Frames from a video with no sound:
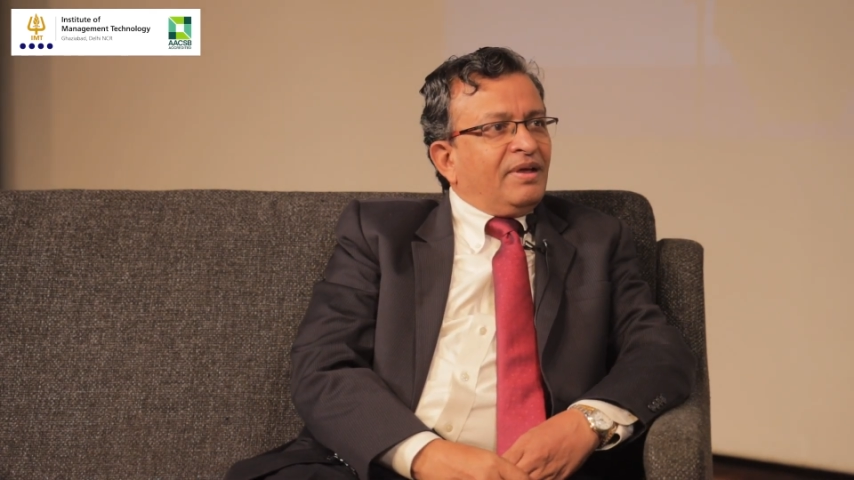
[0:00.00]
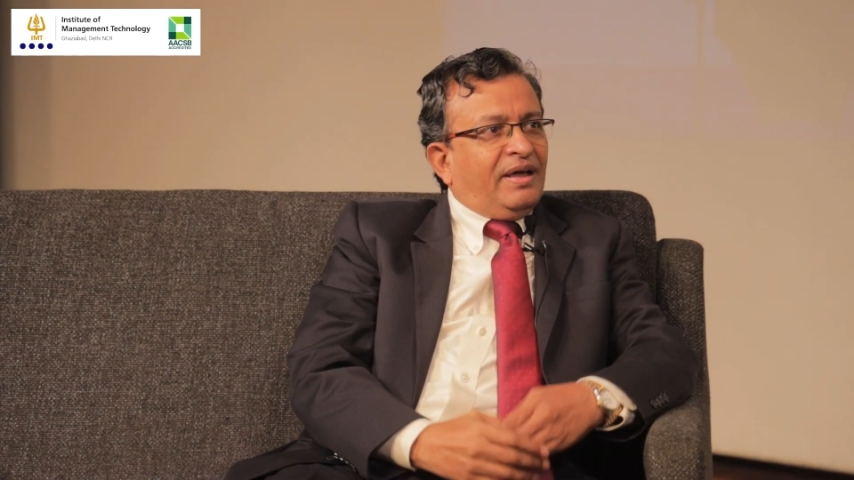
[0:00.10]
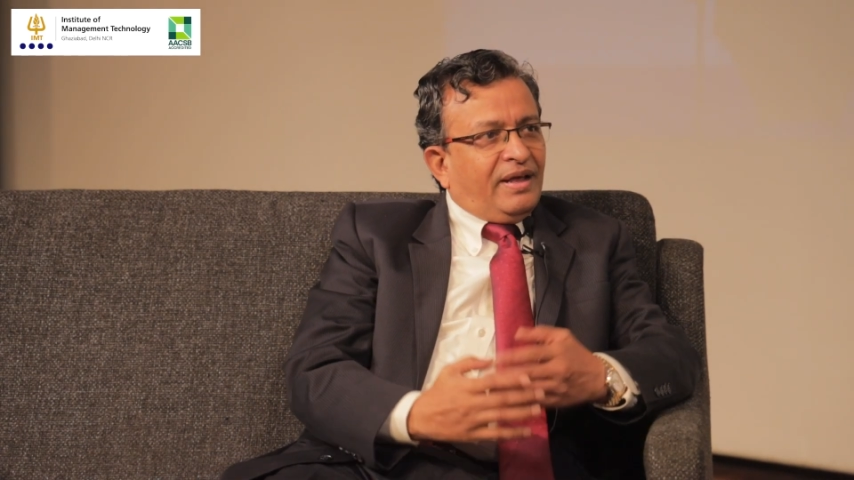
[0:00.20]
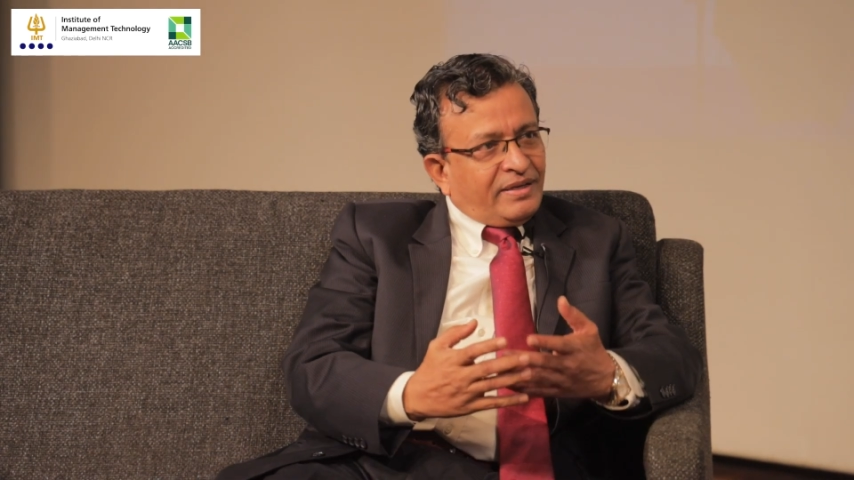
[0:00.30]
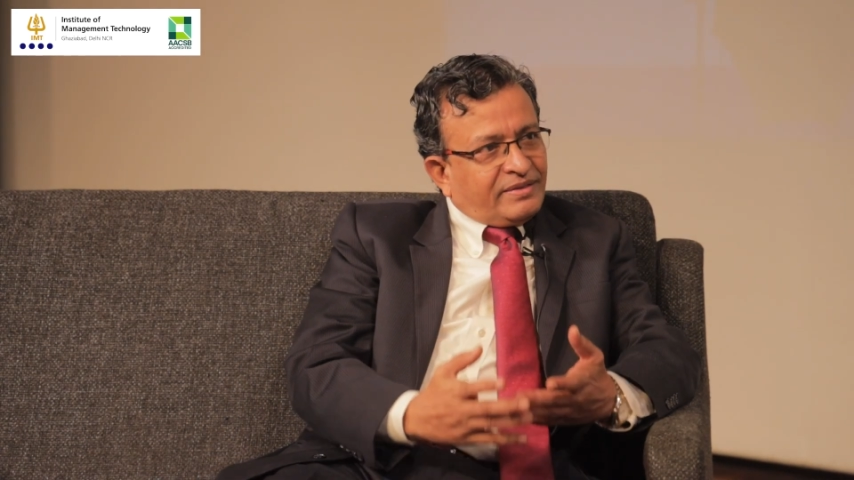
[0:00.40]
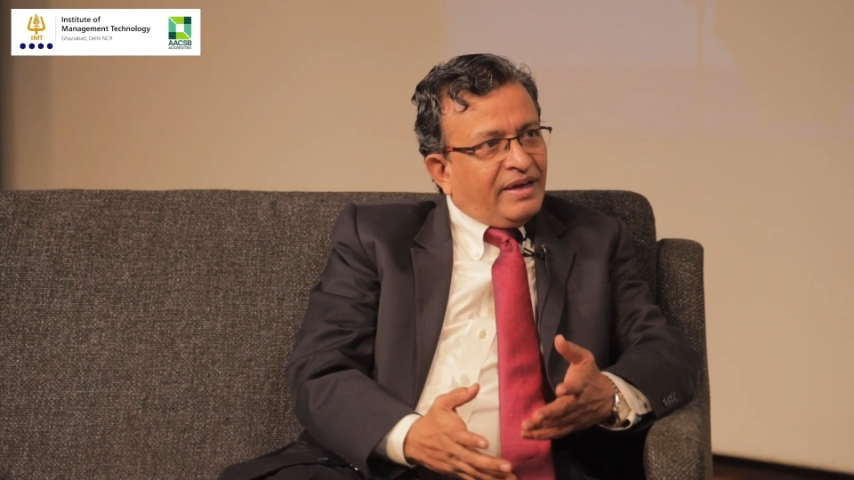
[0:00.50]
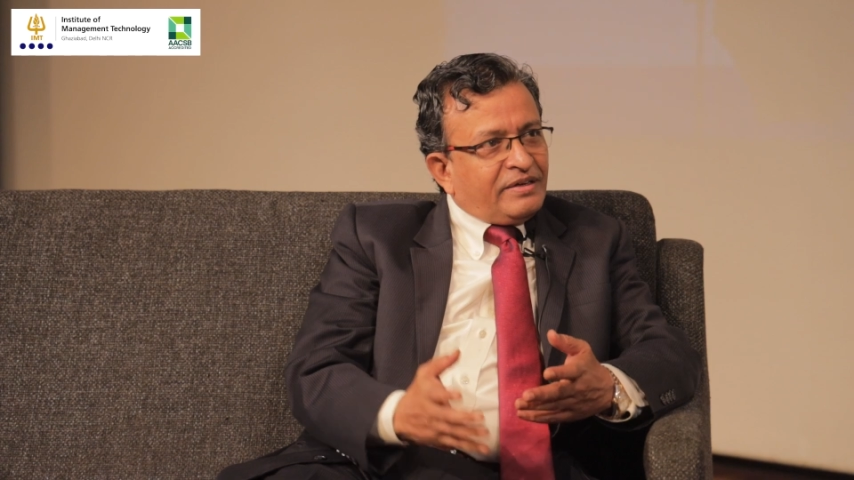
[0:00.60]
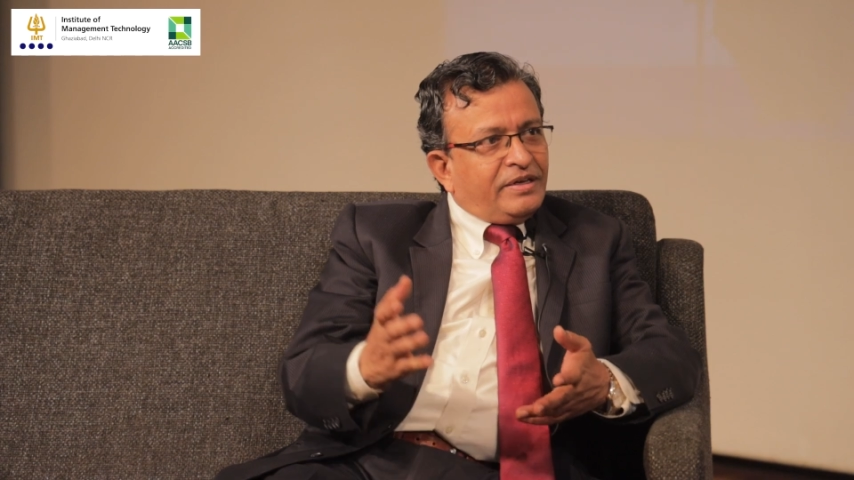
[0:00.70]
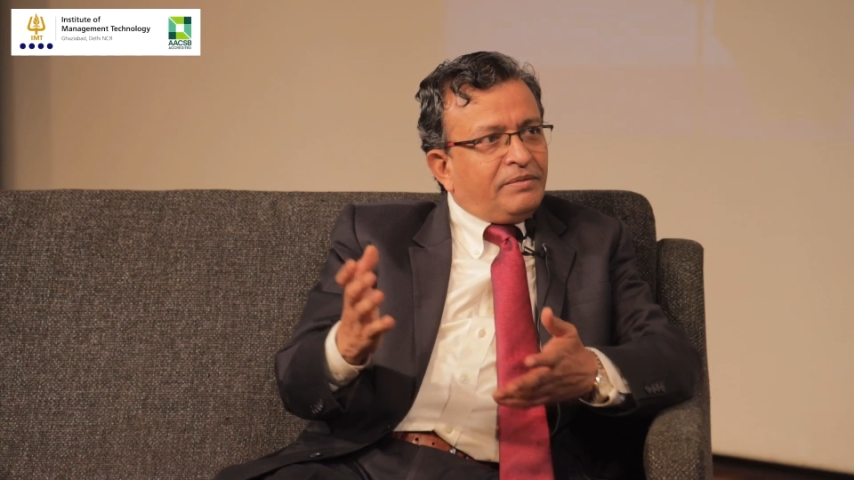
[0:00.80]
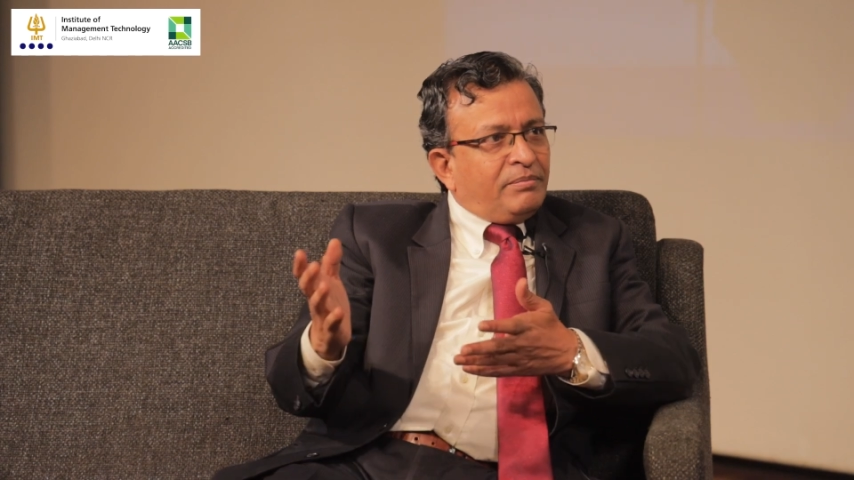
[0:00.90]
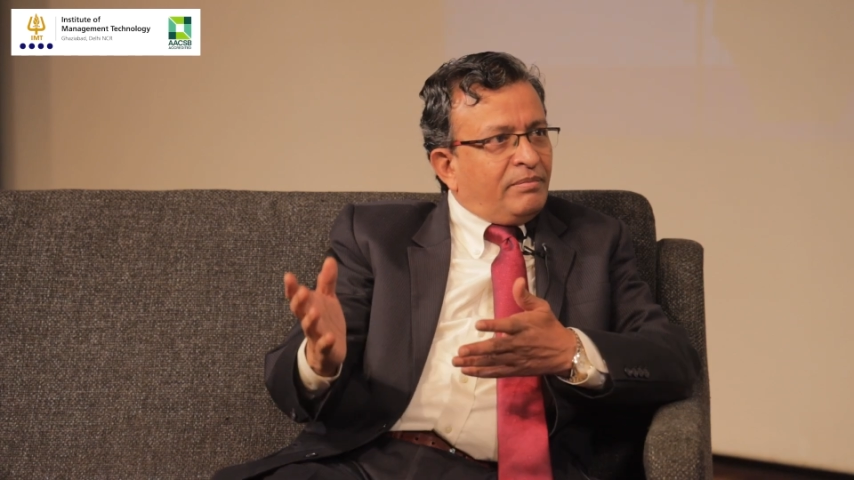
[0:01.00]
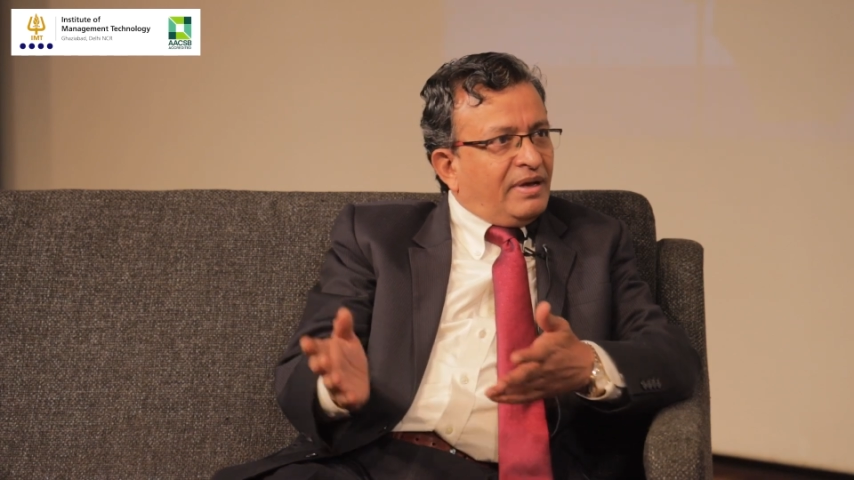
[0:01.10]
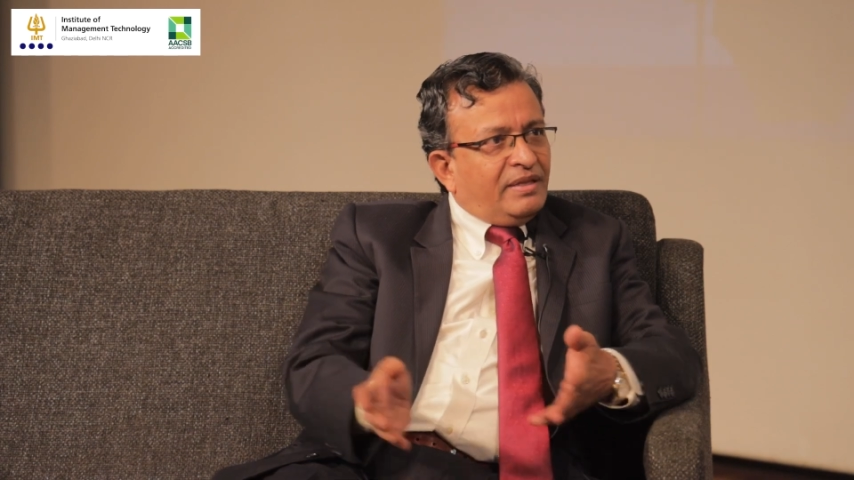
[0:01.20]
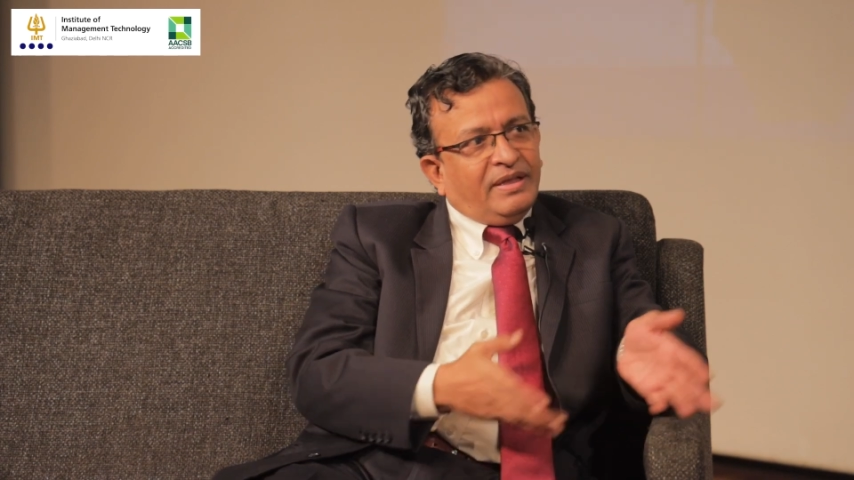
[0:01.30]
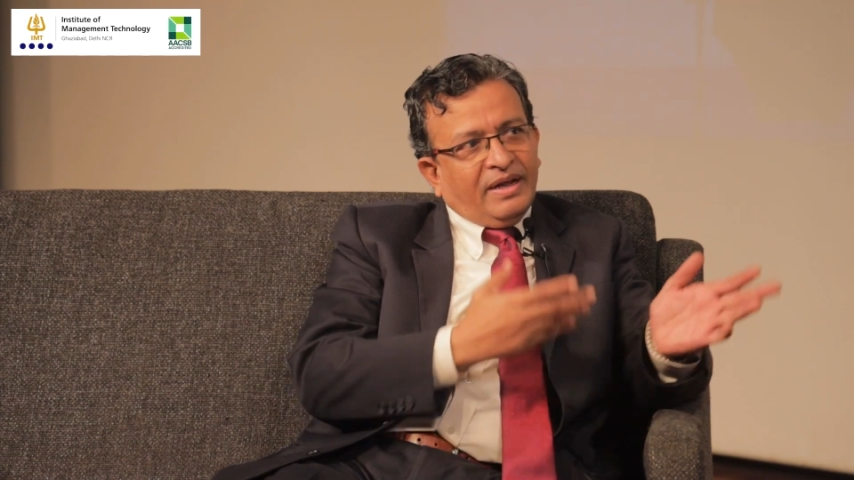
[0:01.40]
And I thanked him,
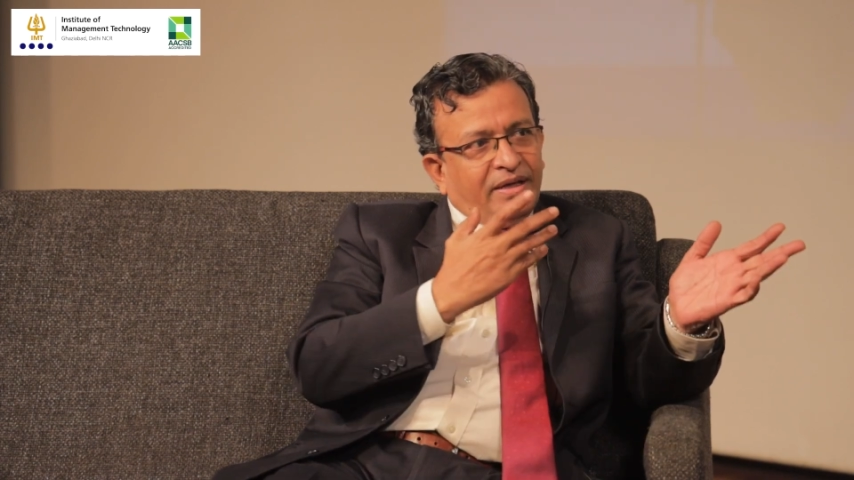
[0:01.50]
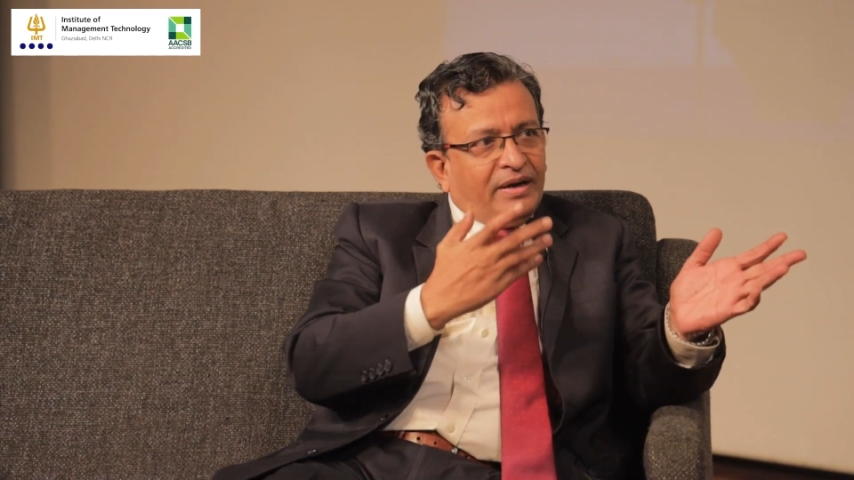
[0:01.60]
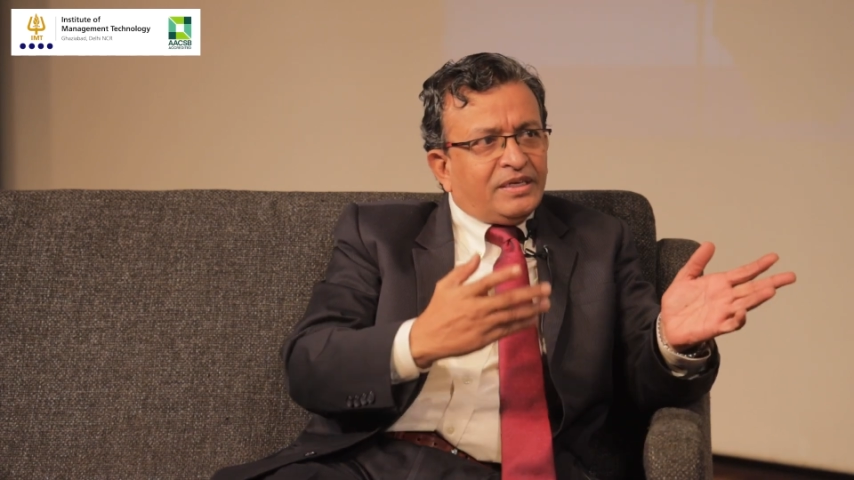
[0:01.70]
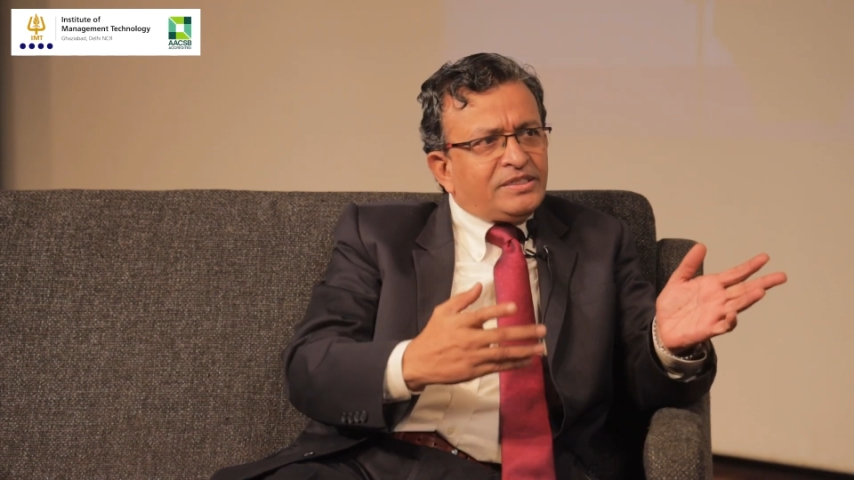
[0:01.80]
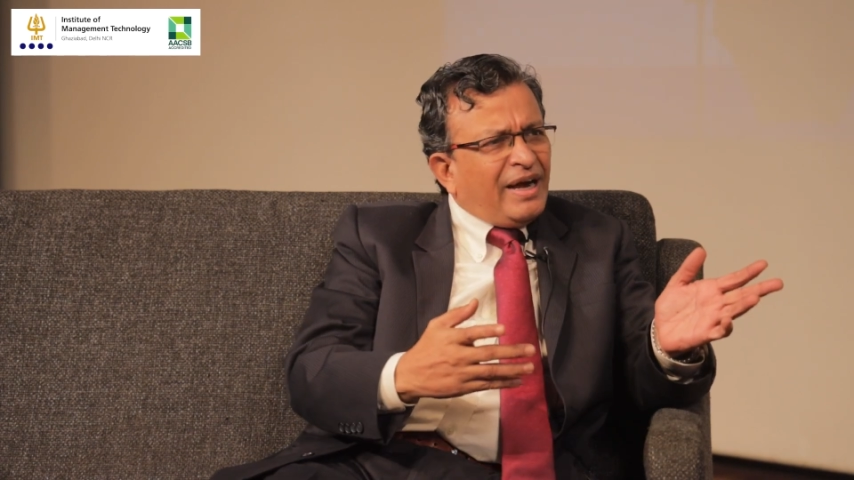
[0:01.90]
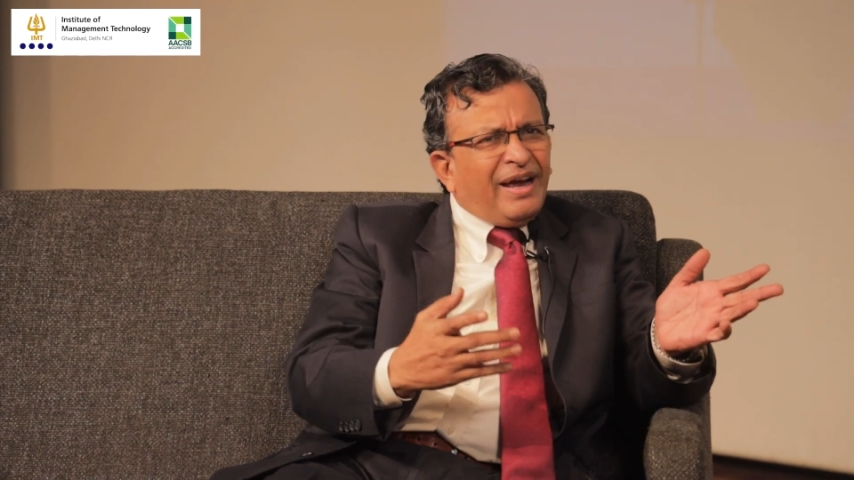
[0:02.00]
and then I rushed.